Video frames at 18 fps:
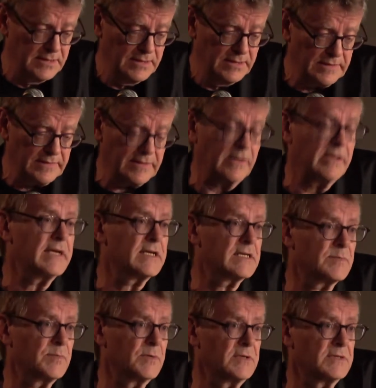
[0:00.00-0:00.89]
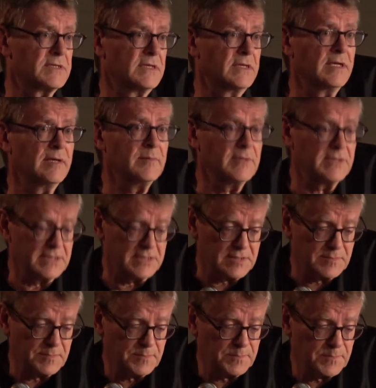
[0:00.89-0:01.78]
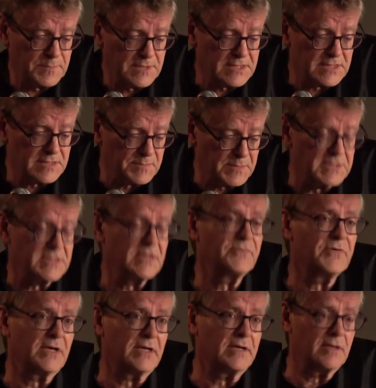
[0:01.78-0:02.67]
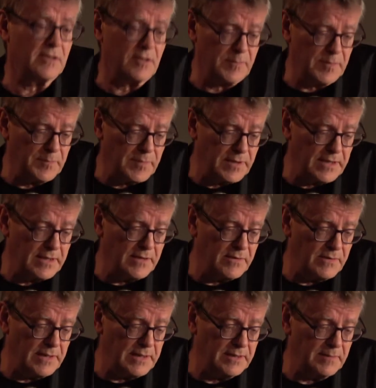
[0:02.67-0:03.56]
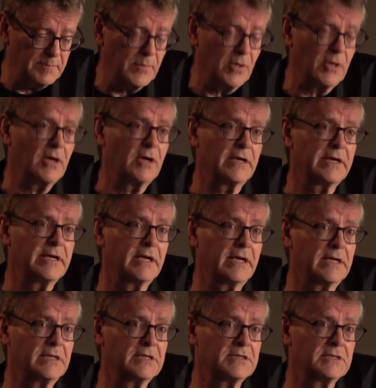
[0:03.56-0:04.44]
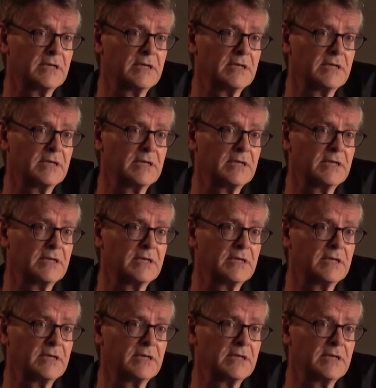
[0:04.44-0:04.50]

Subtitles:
They're experts in images, specifically Herbert Bayer and Moholy-Nagy.